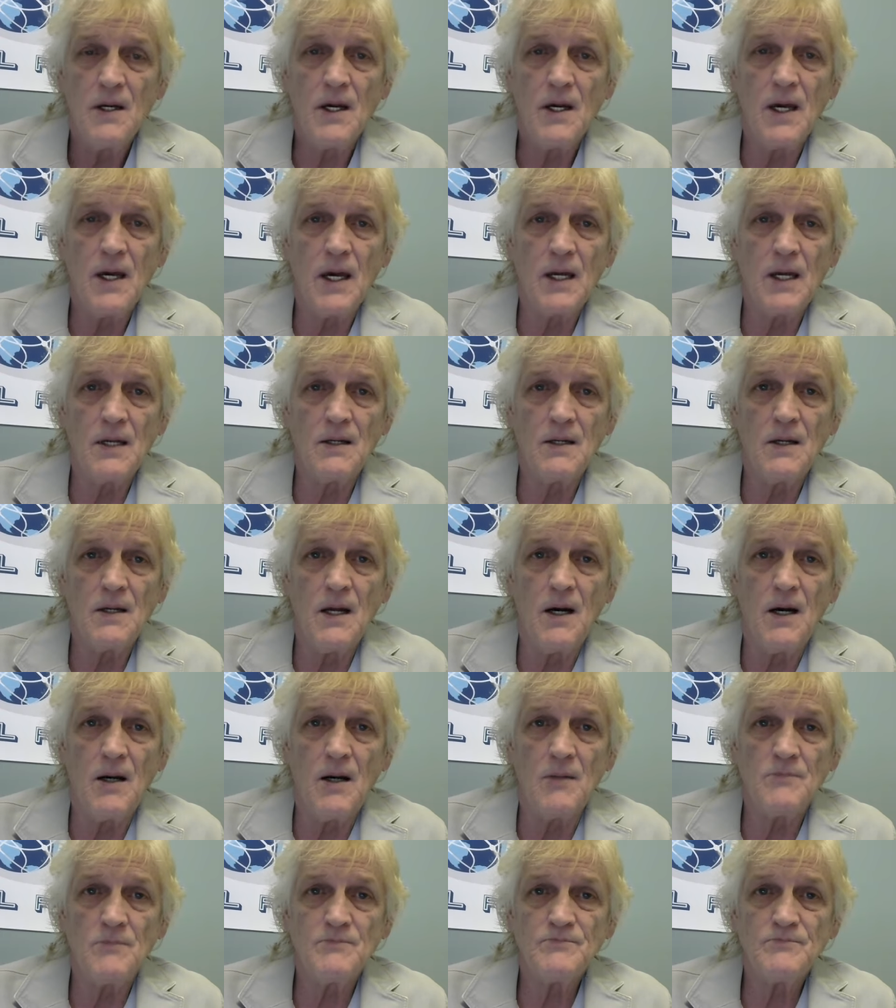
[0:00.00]
and
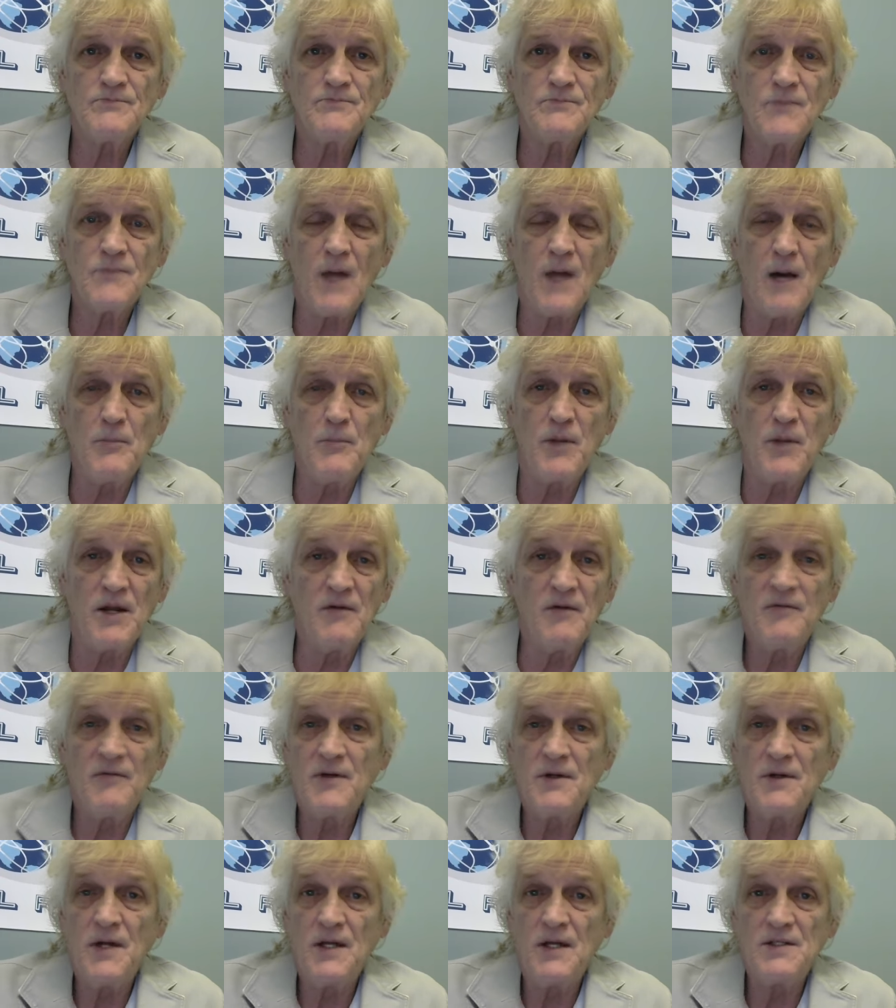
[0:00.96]
um, I believe
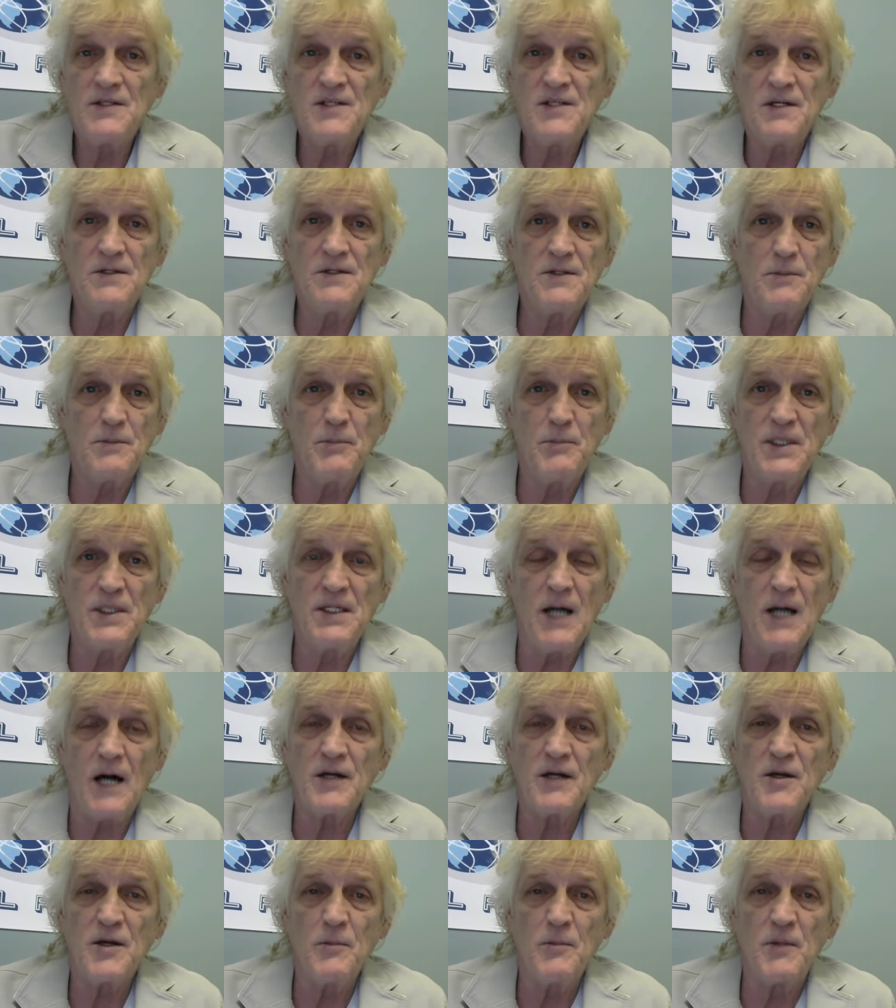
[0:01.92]
it needed to be
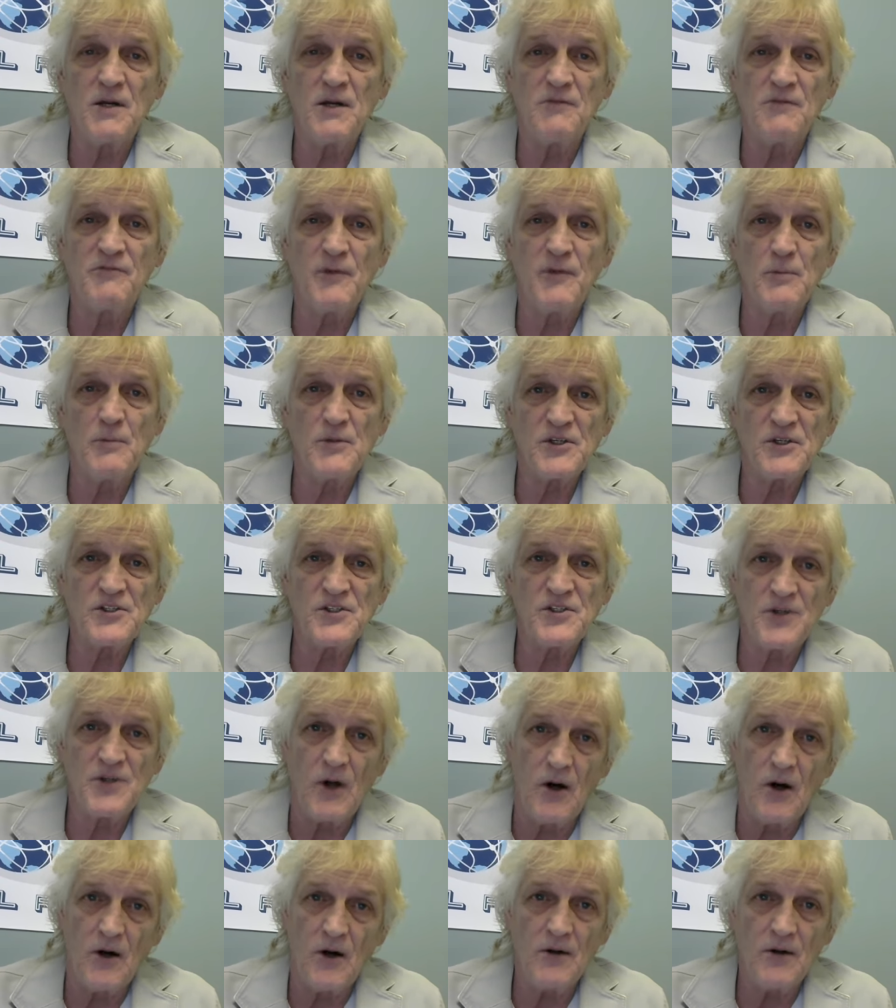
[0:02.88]
documented from the
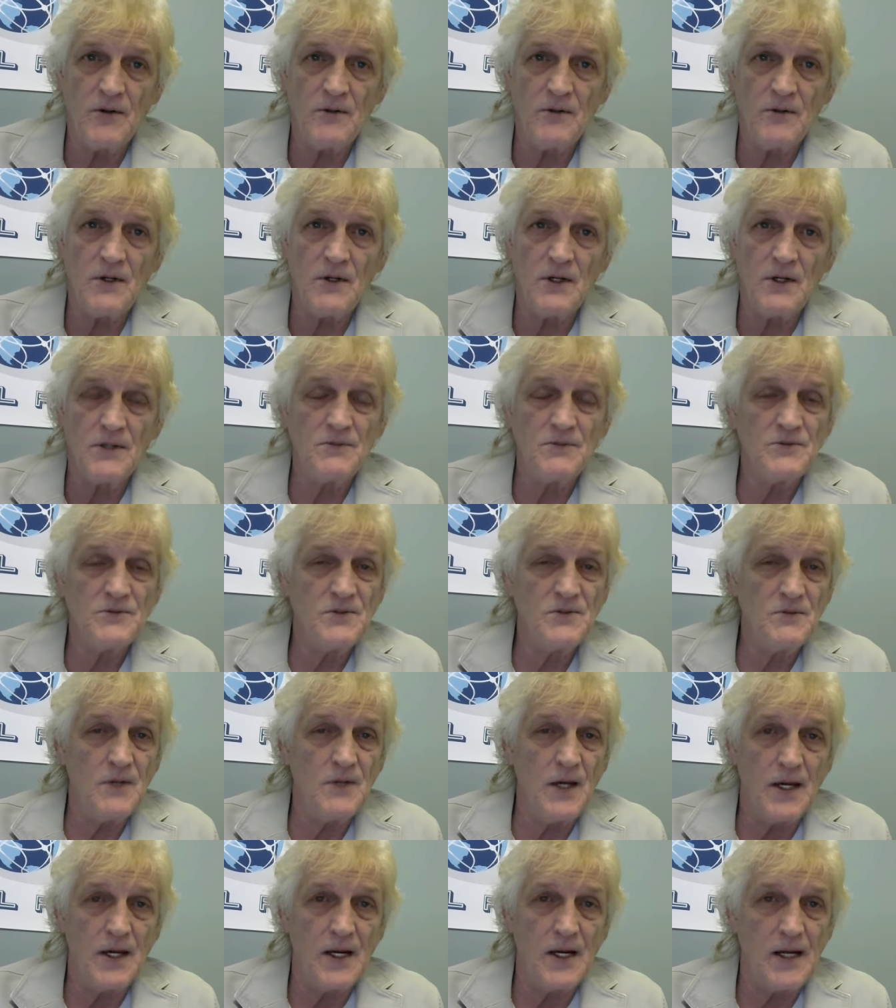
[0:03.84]
start, and
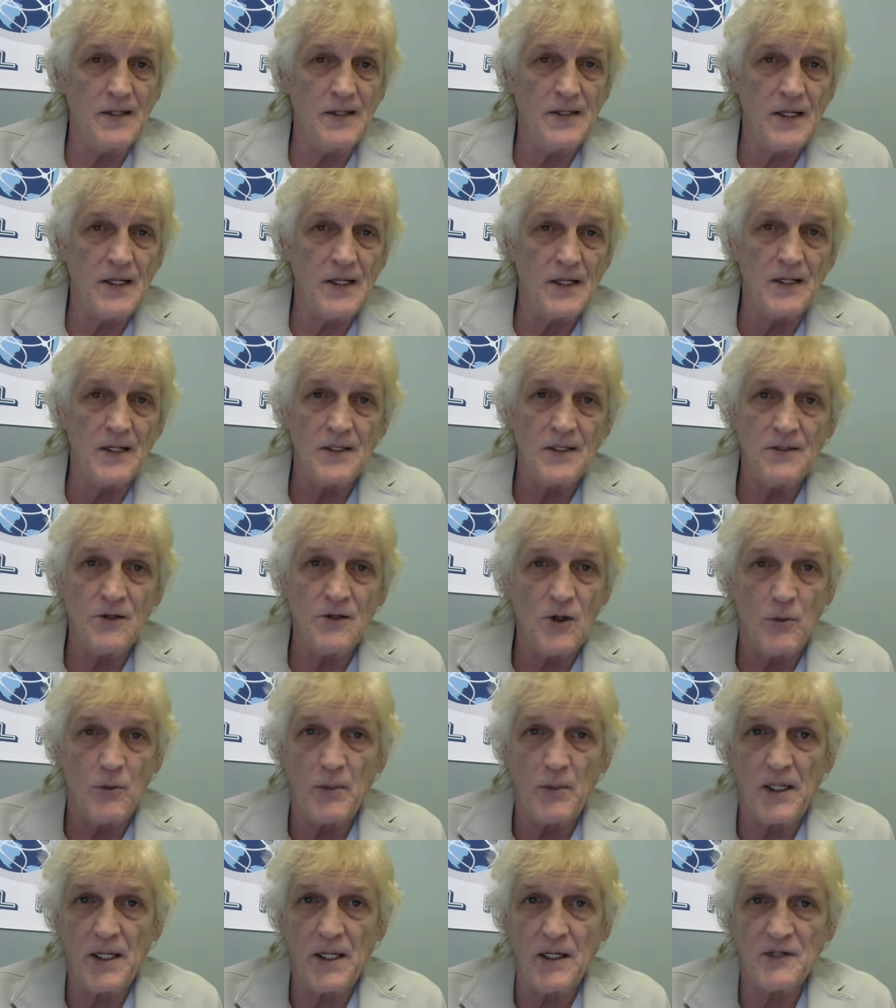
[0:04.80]
and I did it, and
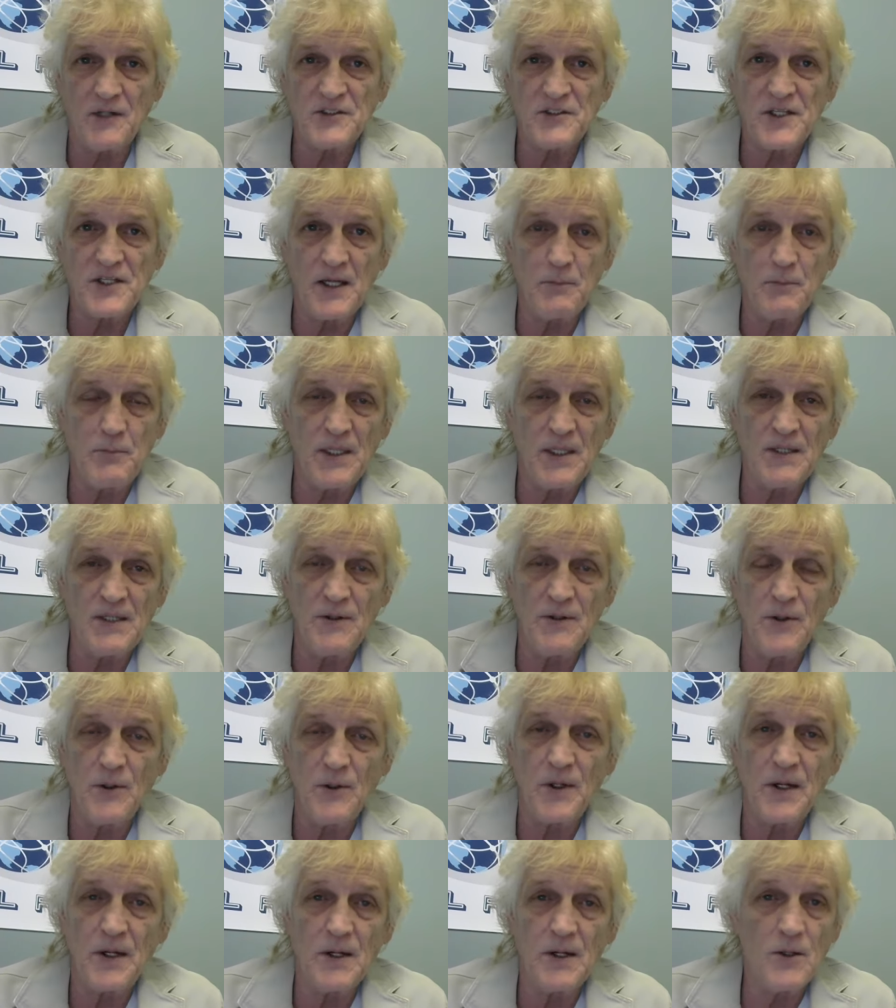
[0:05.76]
nobody else had been
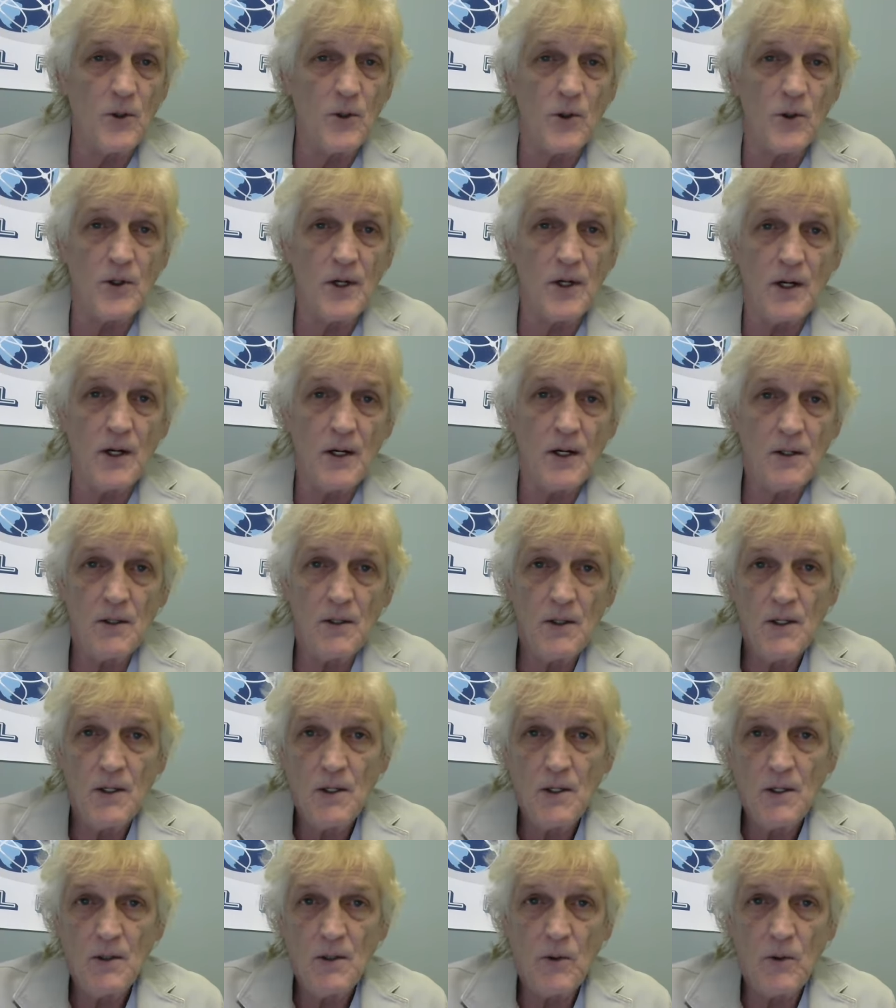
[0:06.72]
doing it or
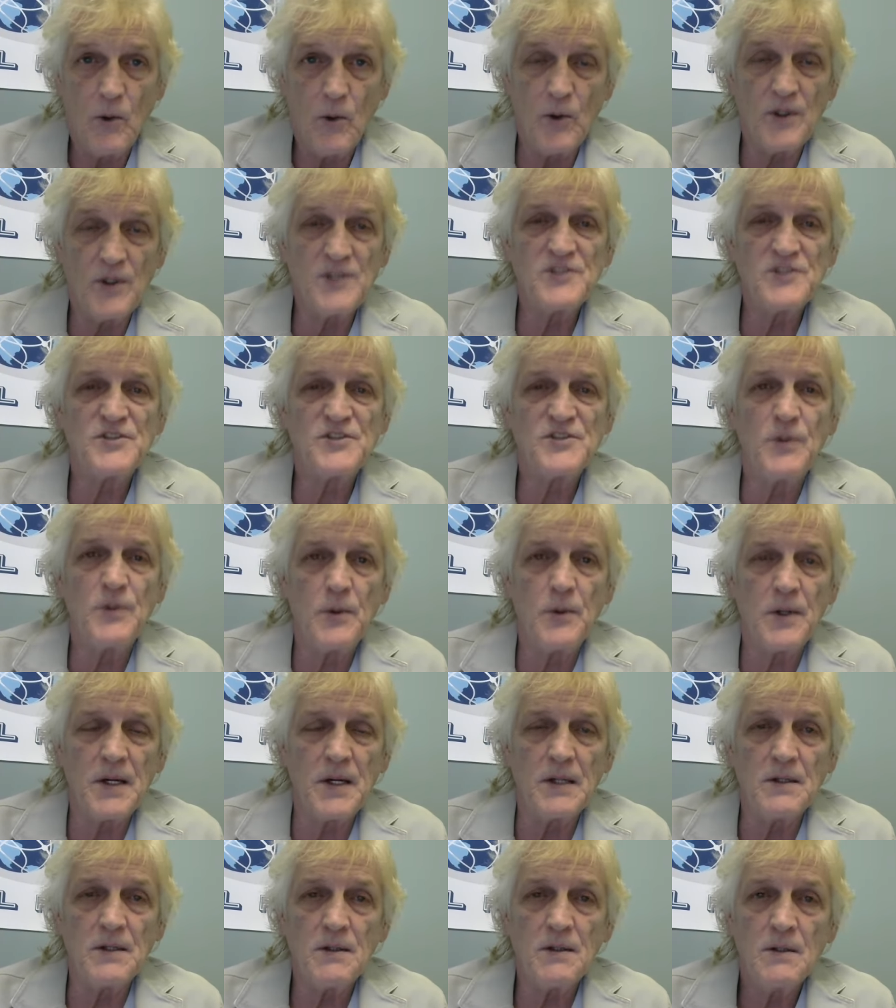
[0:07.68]
or is
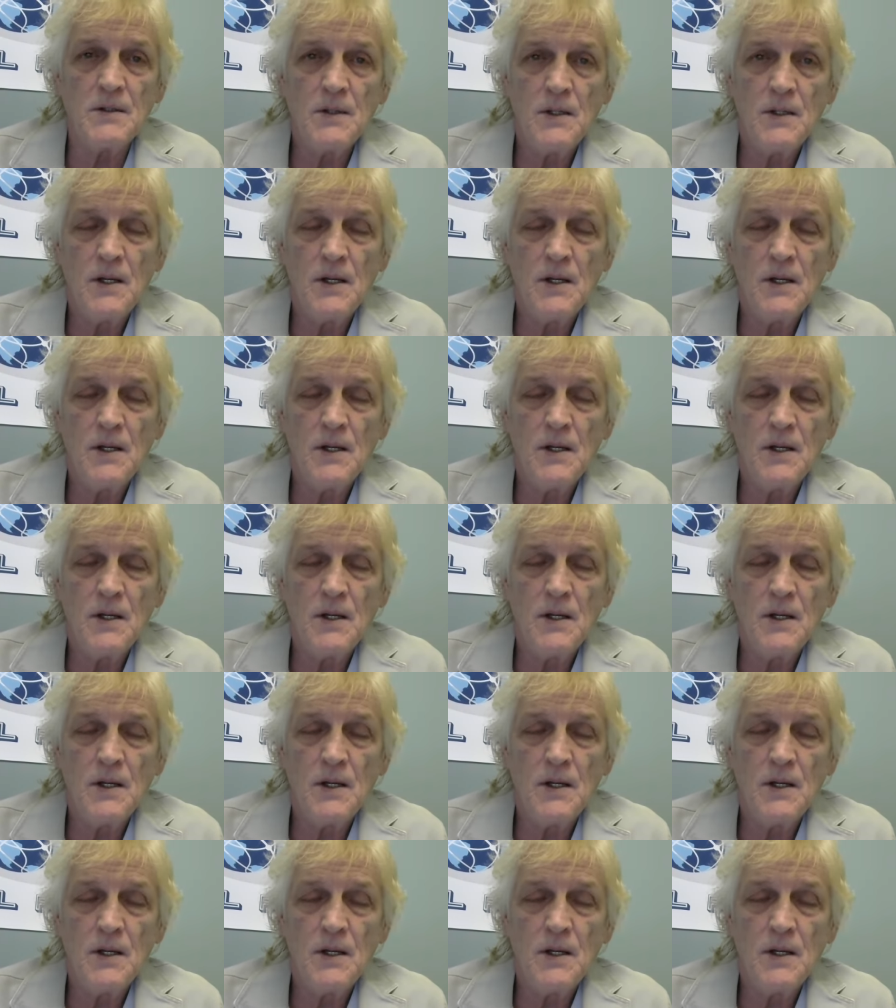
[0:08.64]
doing it